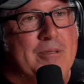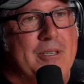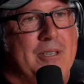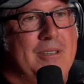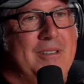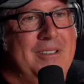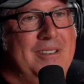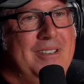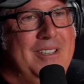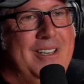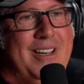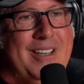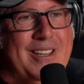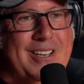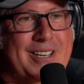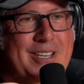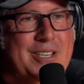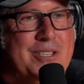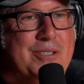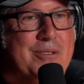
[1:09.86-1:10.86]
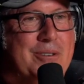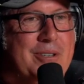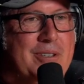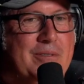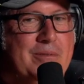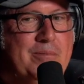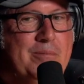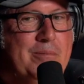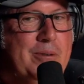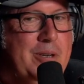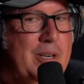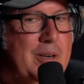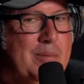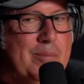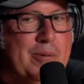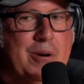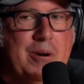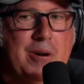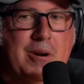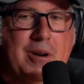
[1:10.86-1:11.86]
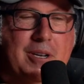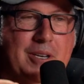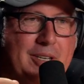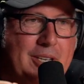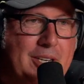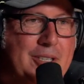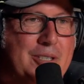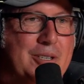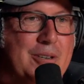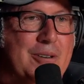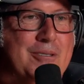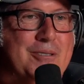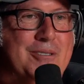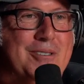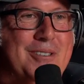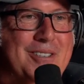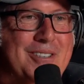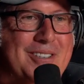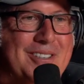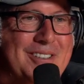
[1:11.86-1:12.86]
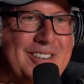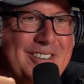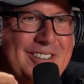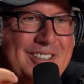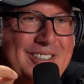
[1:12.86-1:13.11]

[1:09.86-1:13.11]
it, you know, the history of Peter Brock and Dick Johnson and